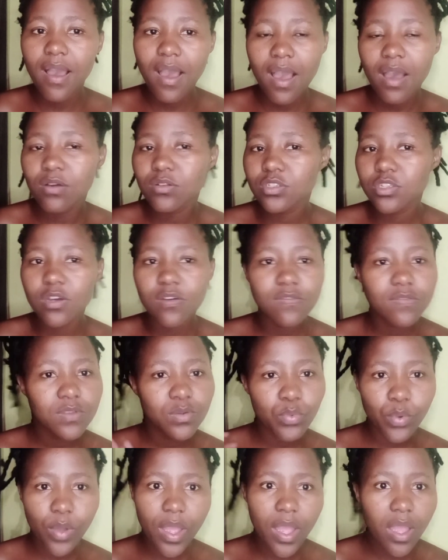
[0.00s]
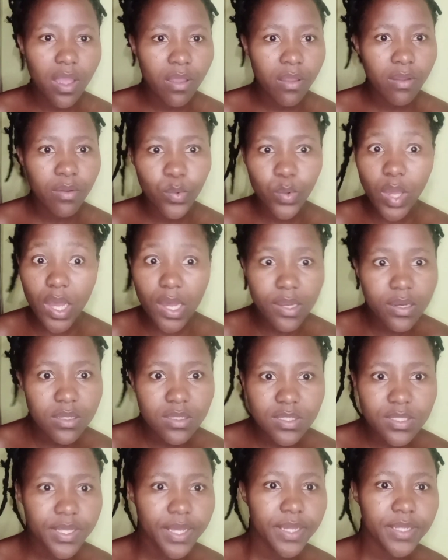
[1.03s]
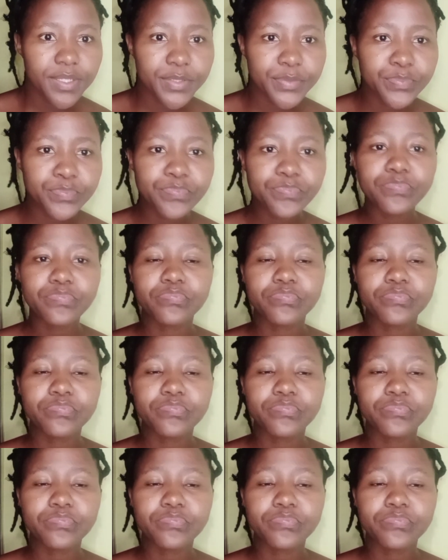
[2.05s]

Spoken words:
out of the way, you understand them?